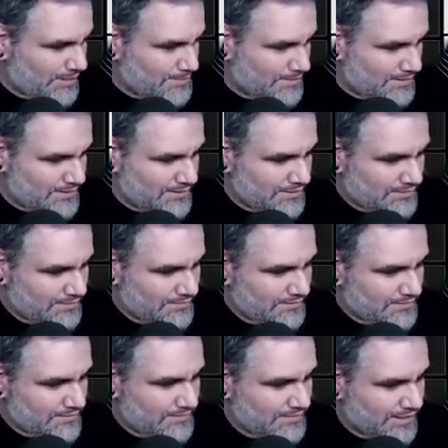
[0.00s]
pessimist is?
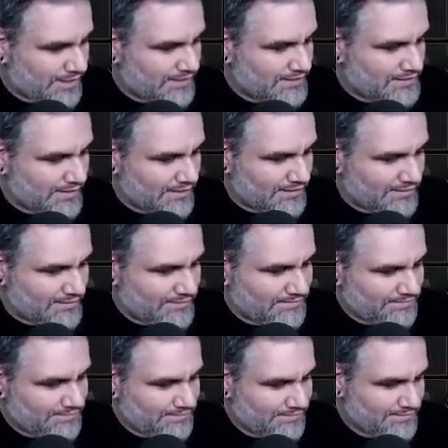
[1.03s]
Yeah, exactly.
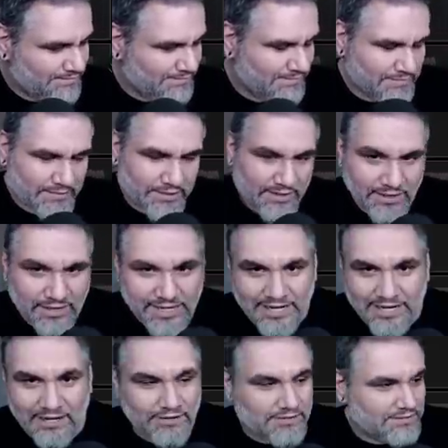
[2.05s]

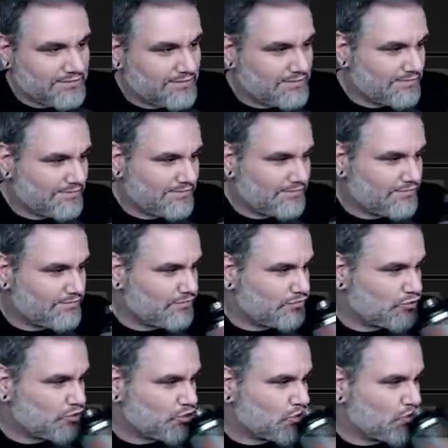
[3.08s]
He didn't, man, go that Magnet
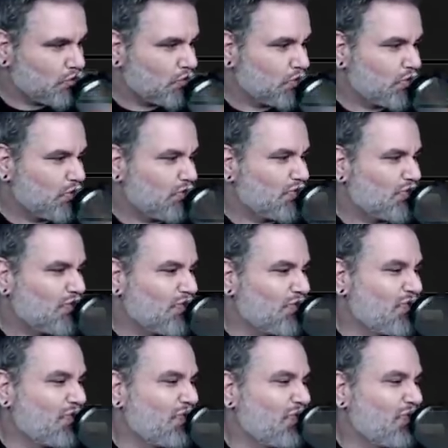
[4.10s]
Technology is fucking crazy, man.